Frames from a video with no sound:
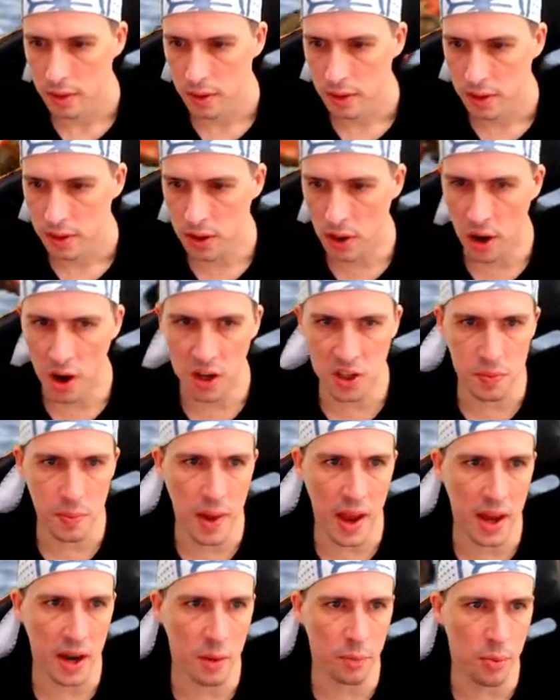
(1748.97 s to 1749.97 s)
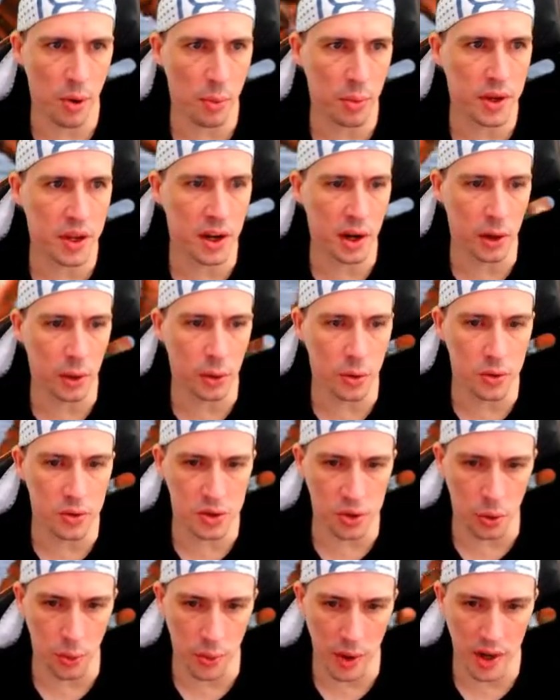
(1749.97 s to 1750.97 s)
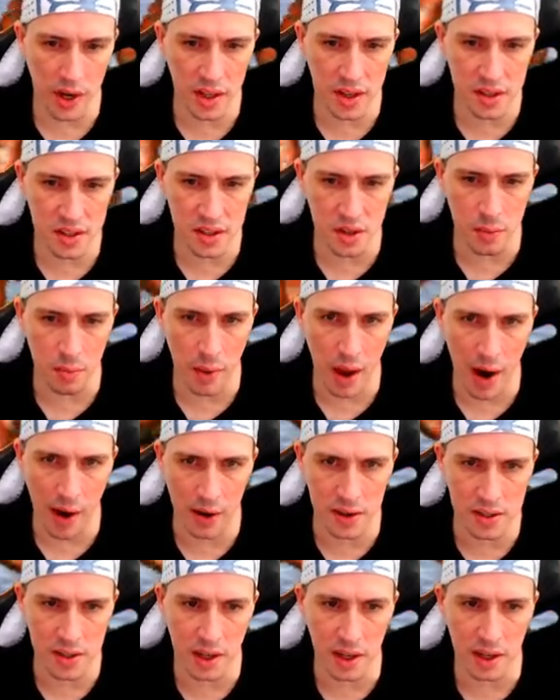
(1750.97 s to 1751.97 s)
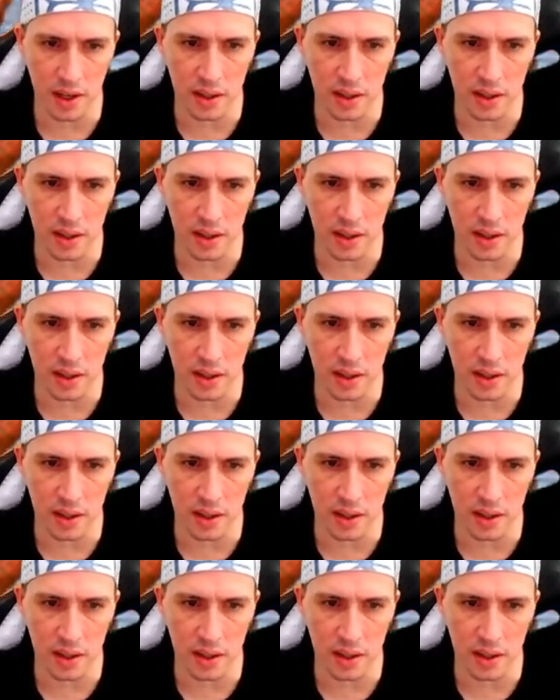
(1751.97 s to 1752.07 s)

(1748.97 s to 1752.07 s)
Gosh, man, I'm probably going to lose already. This is embarrassing.